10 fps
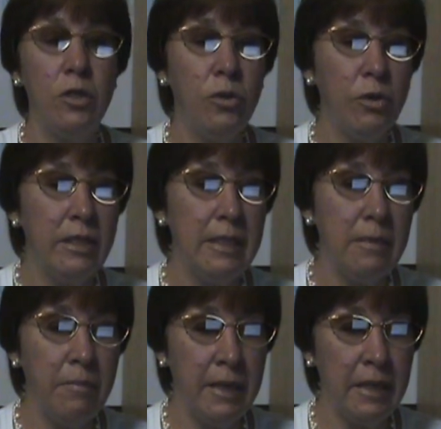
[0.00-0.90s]
Doctors
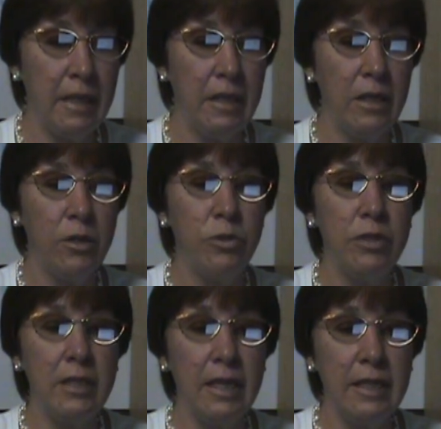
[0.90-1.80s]
Mengele, who
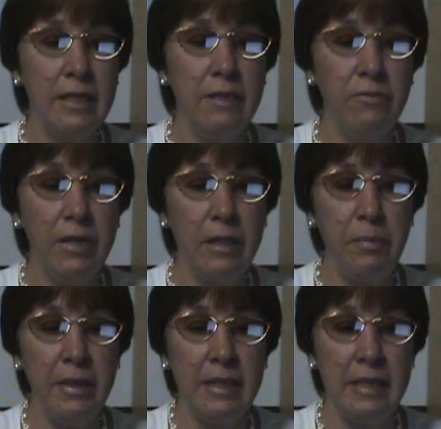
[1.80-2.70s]
started
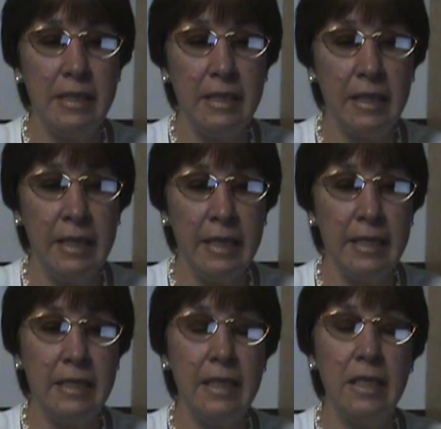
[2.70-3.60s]
developing these
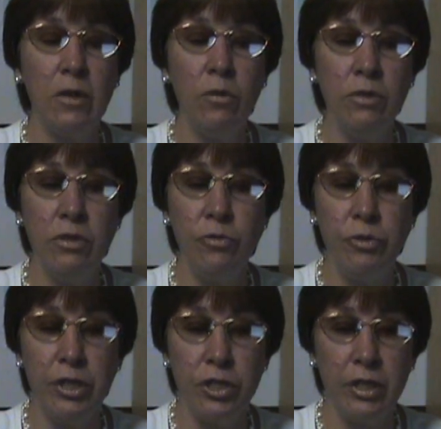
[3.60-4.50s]
techniques in
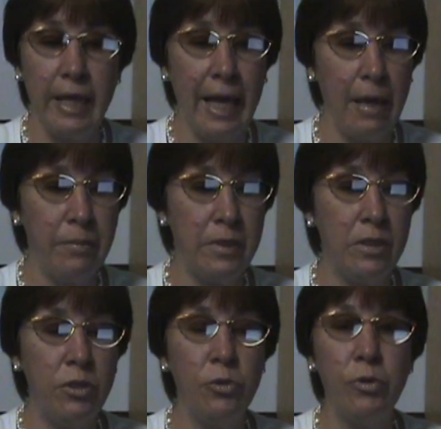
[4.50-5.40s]
concentration camps
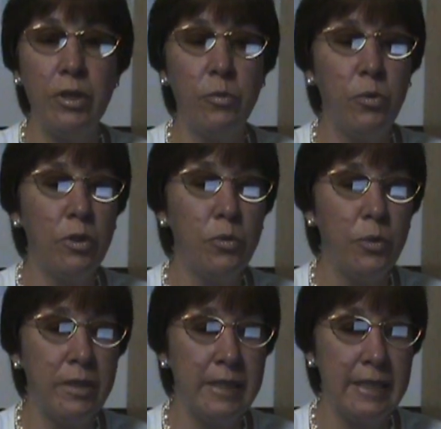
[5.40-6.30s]
during World
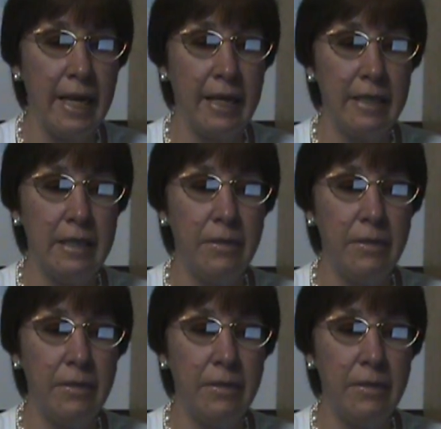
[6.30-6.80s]
War II,